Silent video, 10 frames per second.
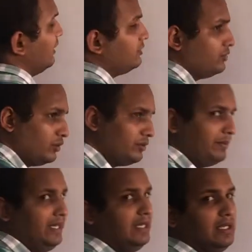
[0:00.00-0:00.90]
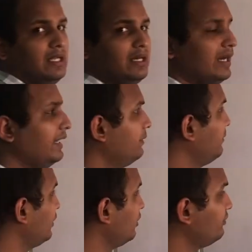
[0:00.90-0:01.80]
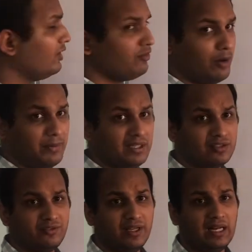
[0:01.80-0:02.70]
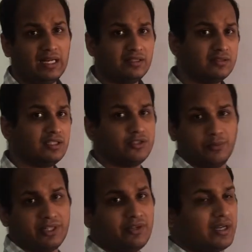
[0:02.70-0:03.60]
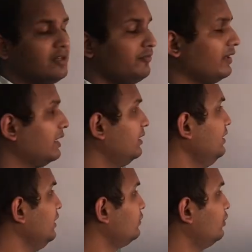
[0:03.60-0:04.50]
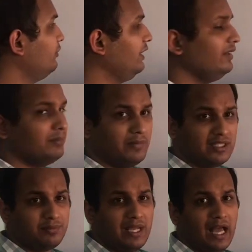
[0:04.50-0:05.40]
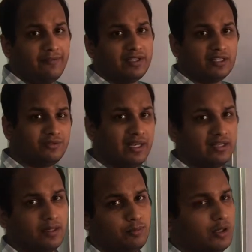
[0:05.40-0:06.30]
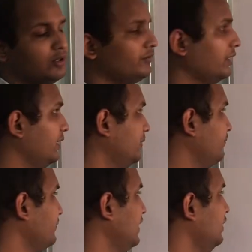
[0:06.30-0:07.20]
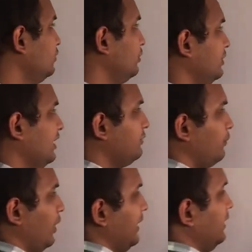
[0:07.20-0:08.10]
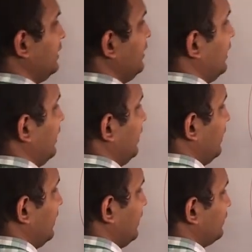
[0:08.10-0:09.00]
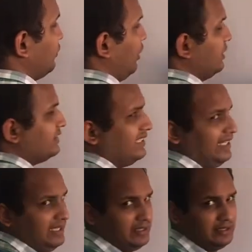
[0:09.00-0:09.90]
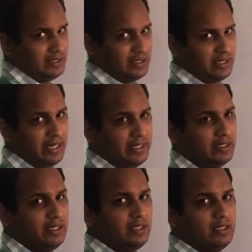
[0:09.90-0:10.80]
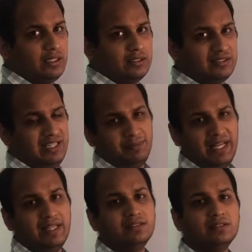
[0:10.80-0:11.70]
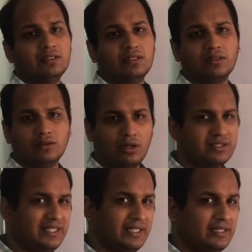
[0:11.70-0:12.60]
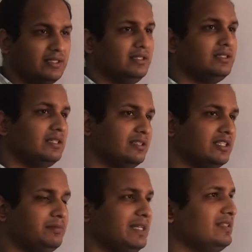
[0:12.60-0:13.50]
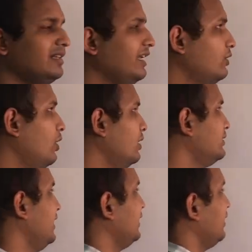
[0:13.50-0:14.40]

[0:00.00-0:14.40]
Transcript: should be, right? Because we are forming a sphere and it's a geometrical figure, so we must be having a spherical point over here. So this point is called C, right? C means not center. This is basically called center